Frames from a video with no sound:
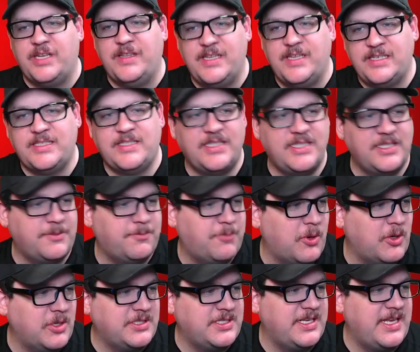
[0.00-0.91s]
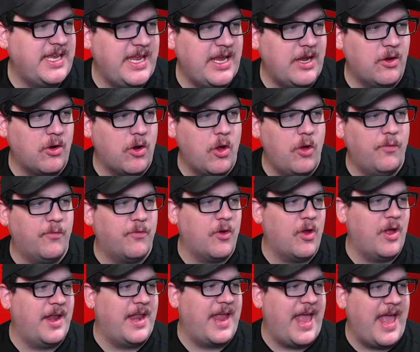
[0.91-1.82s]
This person here over
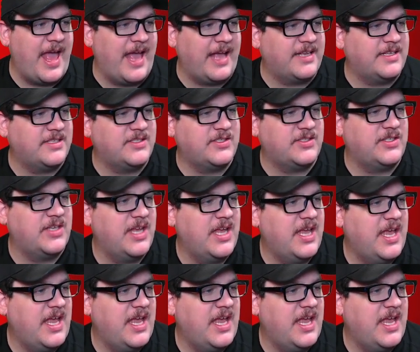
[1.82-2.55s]
on X,